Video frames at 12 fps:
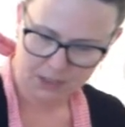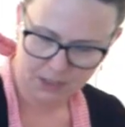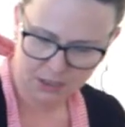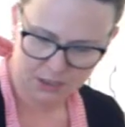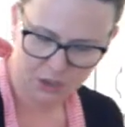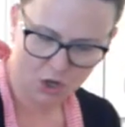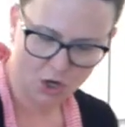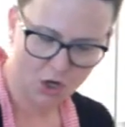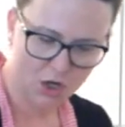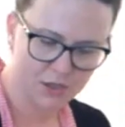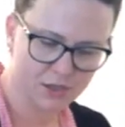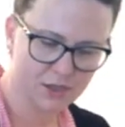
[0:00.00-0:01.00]
going to
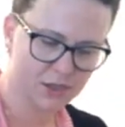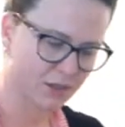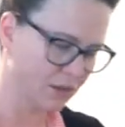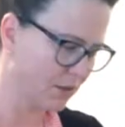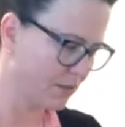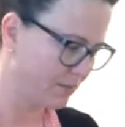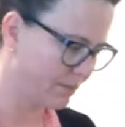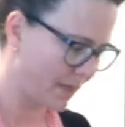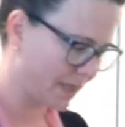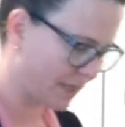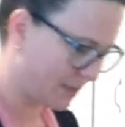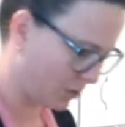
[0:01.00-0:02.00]
toss my
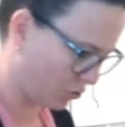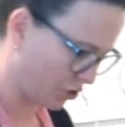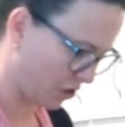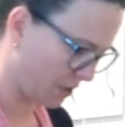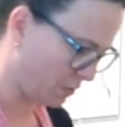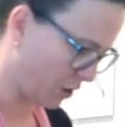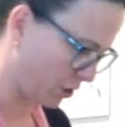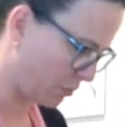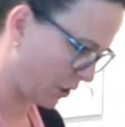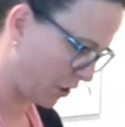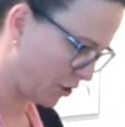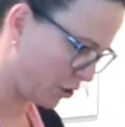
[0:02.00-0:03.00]
still steaming
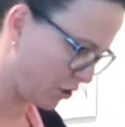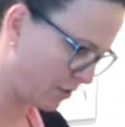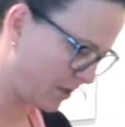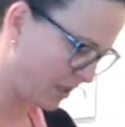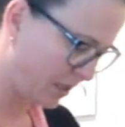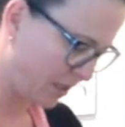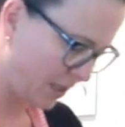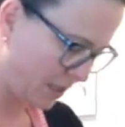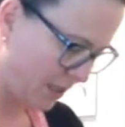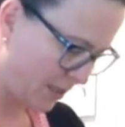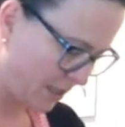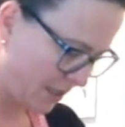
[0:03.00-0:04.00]
spinach
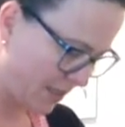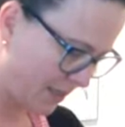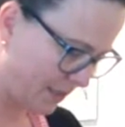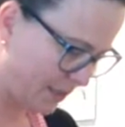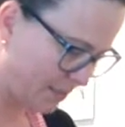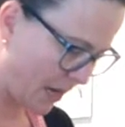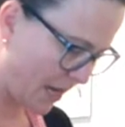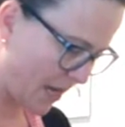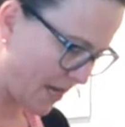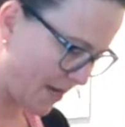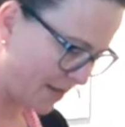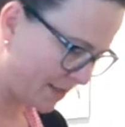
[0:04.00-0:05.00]
into my
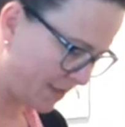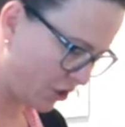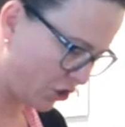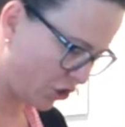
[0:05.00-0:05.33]
eggs and